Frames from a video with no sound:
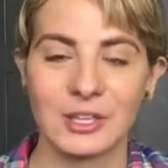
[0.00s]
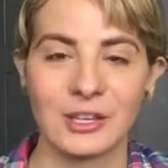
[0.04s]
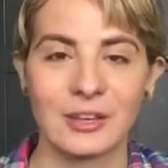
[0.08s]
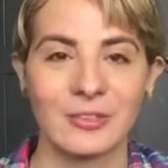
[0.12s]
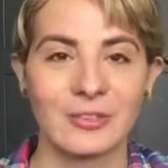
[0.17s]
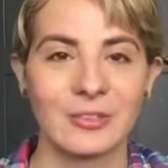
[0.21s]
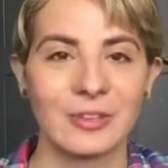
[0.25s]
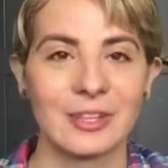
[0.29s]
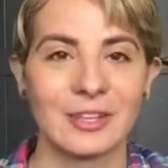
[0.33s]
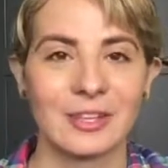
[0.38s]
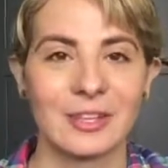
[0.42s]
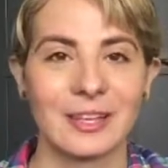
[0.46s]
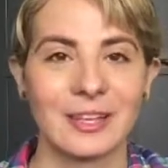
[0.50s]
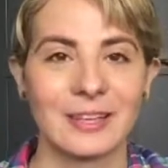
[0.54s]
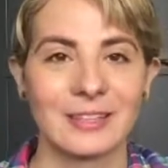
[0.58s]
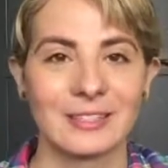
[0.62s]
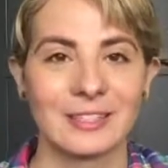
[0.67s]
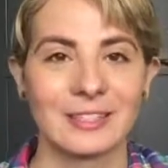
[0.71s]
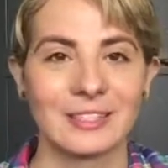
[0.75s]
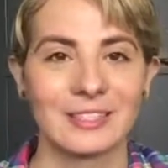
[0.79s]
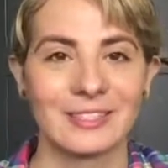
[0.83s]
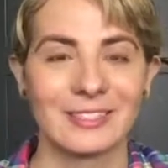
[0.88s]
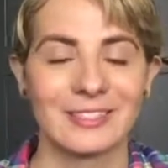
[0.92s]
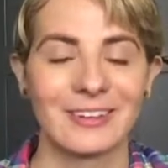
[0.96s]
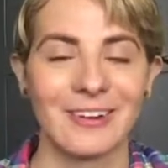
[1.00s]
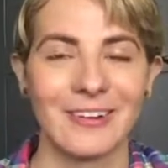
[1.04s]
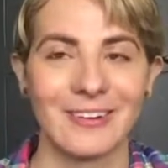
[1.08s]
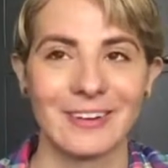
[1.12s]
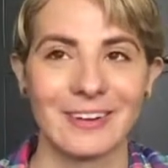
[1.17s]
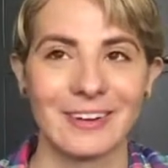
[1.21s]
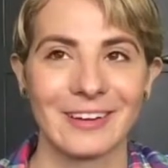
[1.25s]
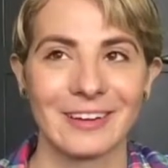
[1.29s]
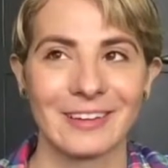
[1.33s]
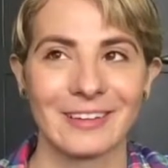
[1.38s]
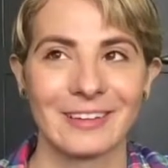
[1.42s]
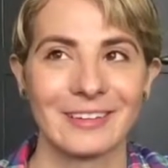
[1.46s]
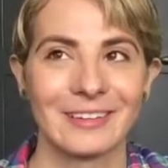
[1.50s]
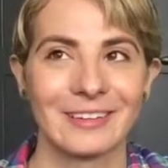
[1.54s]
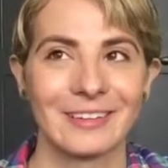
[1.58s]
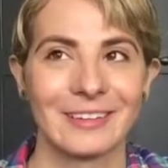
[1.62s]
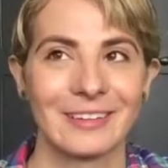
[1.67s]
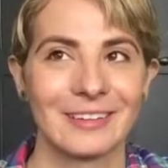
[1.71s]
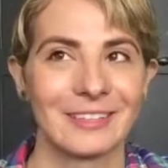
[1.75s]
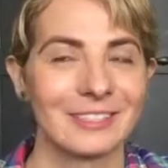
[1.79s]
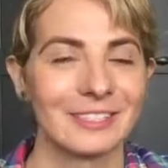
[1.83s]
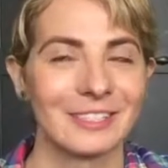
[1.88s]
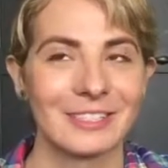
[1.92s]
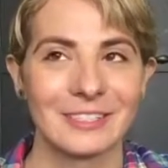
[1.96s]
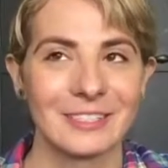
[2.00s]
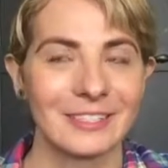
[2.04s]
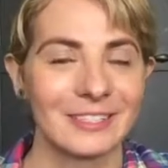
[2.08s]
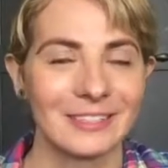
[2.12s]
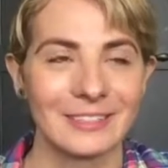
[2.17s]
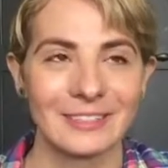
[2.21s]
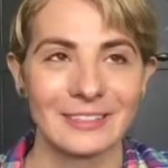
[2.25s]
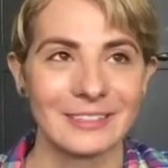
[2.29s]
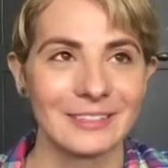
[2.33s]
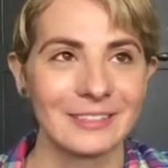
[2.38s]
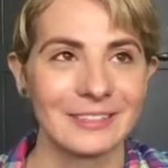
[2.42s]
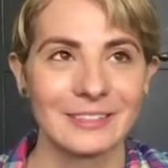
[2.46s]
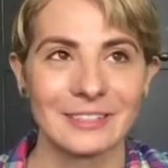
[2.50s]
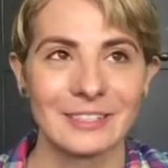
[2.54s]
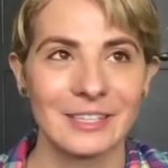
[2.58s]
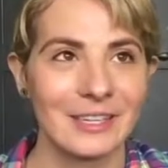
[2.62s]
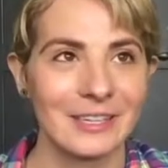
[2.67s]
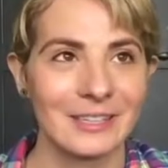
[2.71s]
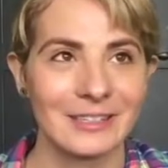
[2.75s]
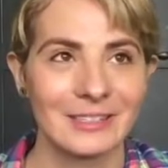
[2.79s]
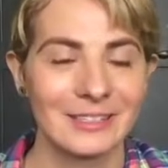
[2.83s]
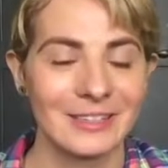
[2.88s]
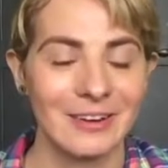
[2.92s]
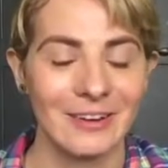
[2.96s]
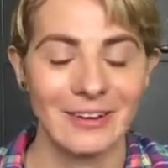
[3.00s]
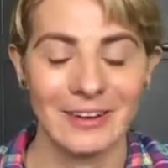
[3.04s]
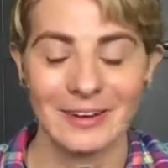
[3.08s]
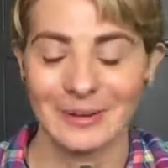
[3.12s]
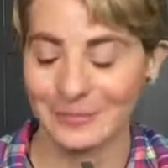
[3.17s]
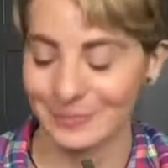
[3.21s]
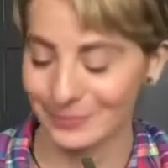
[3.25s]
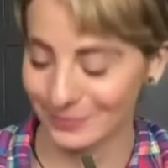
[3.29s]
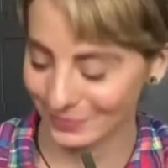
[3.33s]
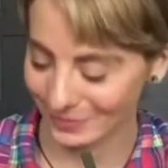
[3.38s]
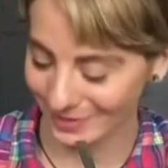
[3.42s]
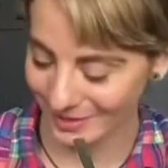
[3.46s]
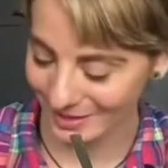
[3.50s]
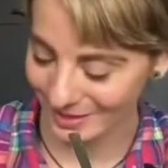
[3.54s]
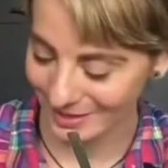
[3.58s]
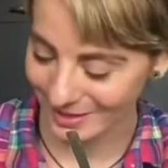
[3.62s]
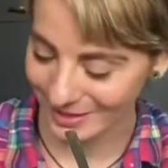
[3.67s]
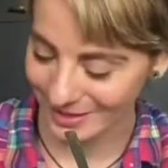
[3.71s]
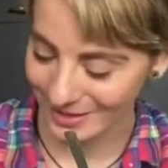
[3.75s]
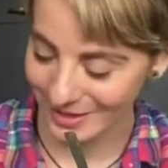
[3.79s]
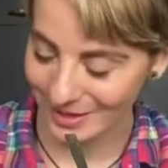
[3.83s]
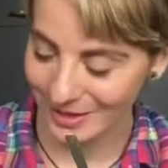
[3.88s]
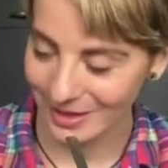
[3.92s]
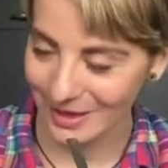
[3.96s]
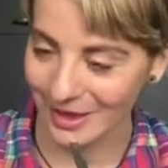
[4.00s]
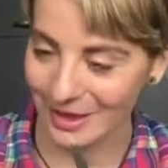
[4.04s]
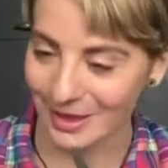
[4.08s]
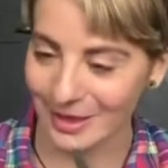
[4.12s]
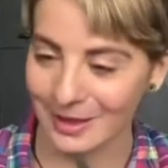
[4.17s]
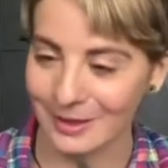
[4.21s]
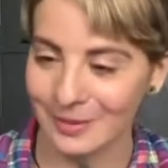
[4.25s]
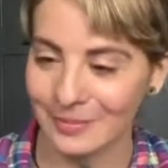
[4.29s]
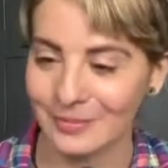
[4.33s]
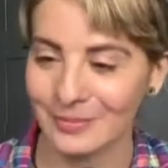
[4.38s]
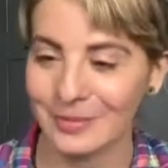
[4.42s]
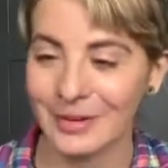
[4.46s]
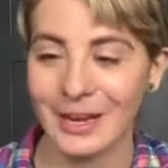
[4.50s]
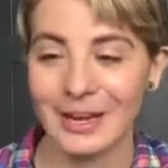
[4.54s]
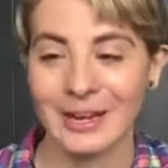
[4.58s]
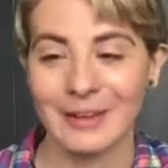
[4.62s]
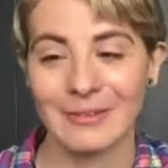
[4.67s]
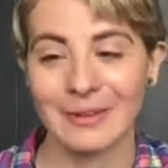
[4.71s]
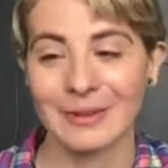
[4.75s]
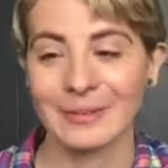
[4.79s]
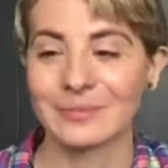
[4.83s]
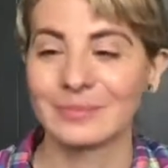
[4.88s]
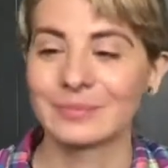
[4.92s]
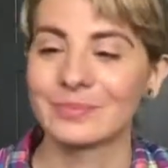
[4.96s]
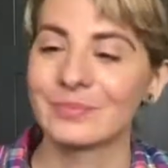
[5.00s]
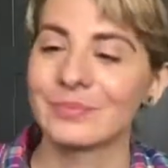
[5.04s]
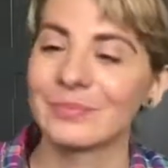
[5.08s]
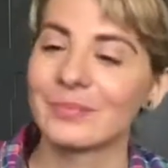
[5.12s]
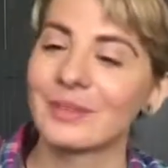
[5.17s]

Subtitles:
she like really thinks that she started it. She didn't start it. But anyway.